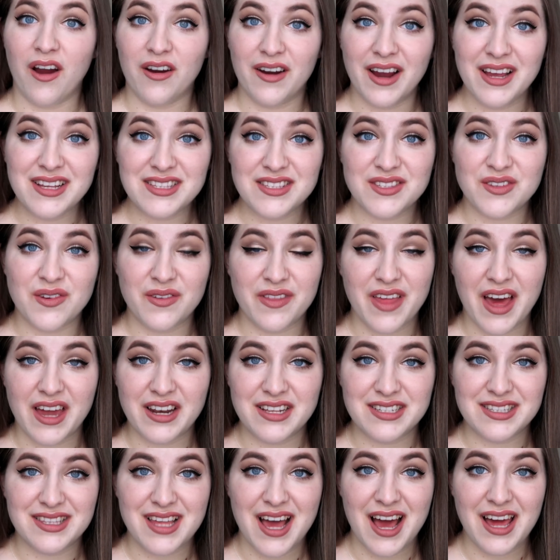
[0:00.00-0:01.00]
Alright, so that
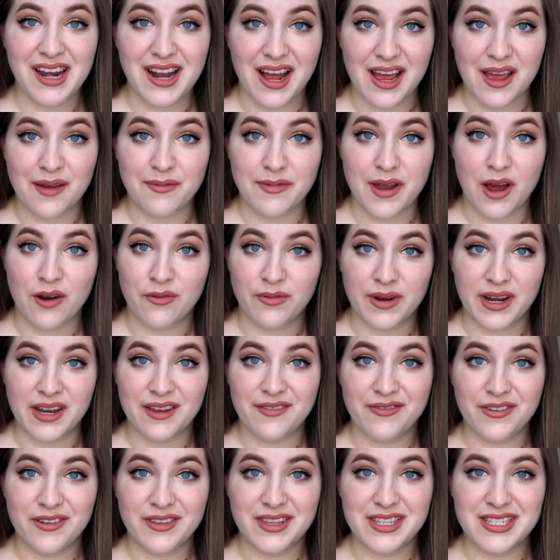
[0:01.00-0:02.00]
is that. I am now
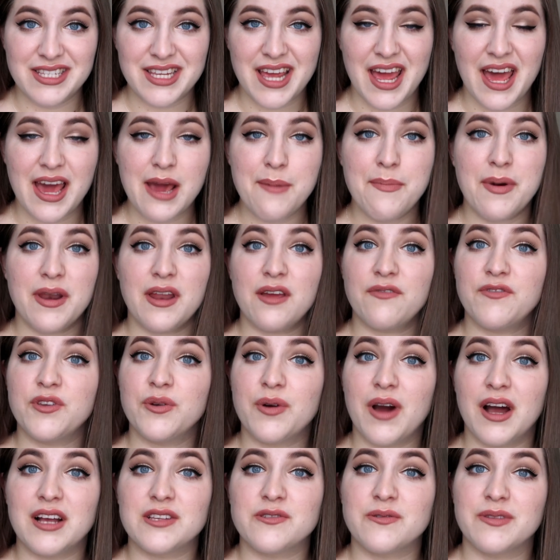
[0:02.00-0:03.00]
ready for the day, but if you
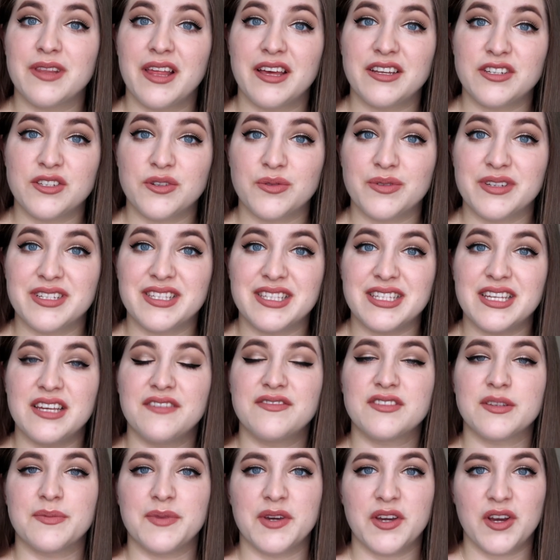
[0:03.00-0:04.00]
guys would like to
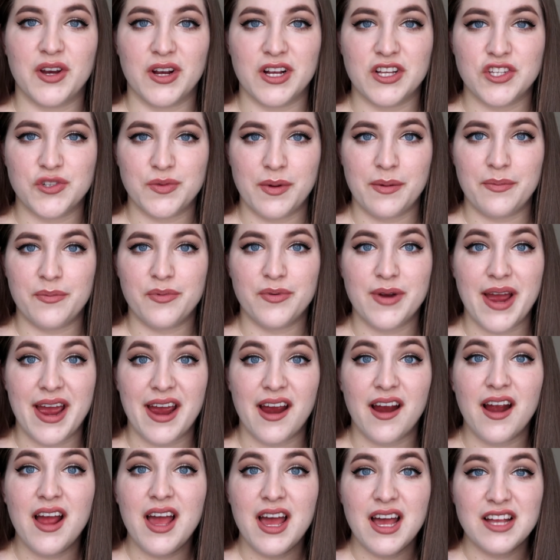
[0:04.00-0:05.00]
receive some encouragement and
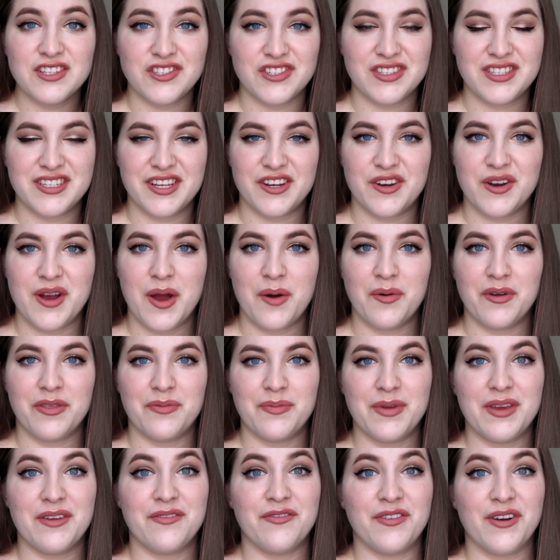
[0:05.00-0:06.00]
prayer, just stick around with
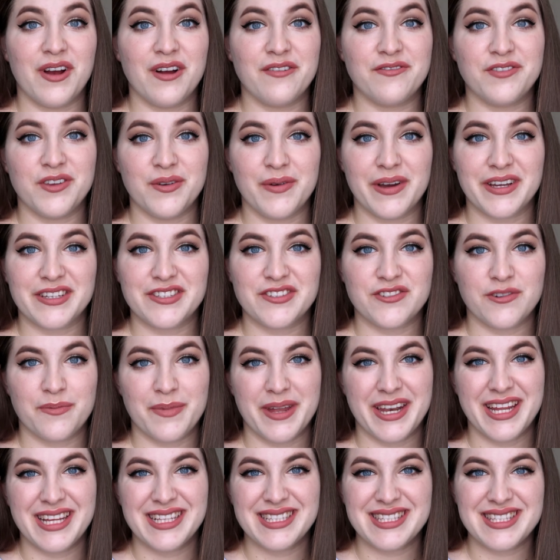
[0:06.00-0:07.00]
me for a few extra
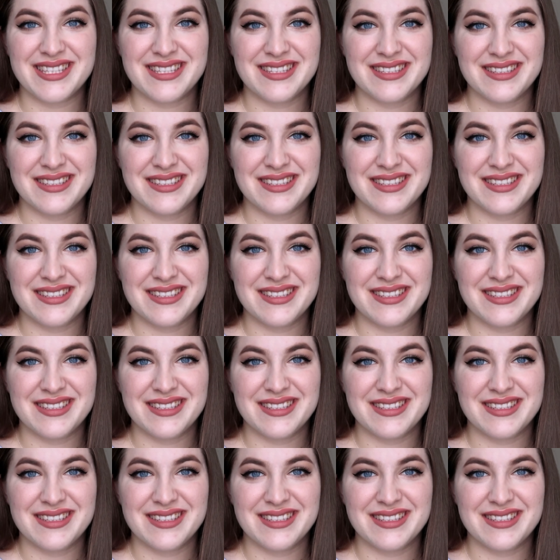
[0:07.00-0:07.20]
minutes.